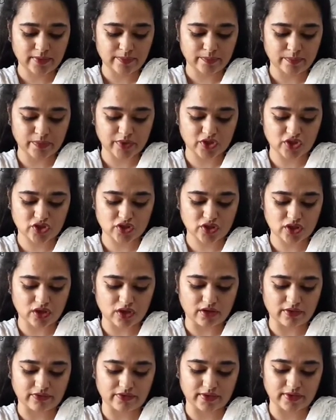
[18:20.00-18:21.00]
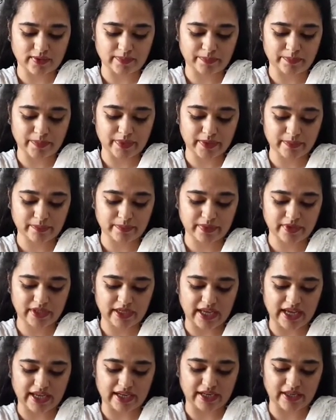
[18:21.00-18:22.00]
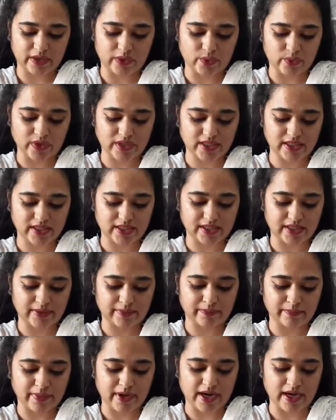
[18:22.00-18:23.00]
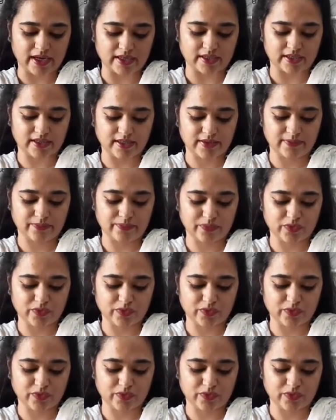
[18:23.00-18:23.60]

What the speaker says: picture of our people and events in the past.